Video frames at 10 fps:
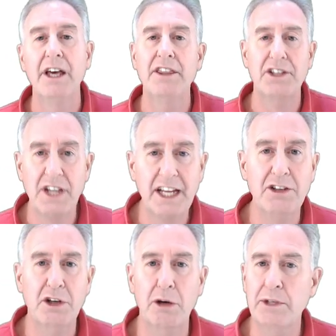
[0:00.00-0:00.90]
And the
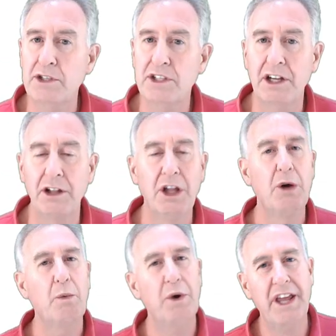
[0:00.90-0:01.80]
second term is still
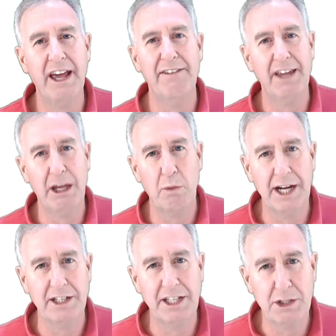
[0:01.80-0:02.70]
1 half
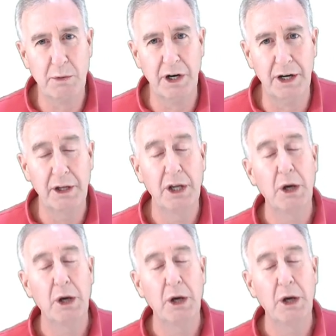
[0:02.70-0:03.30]
ayt squared.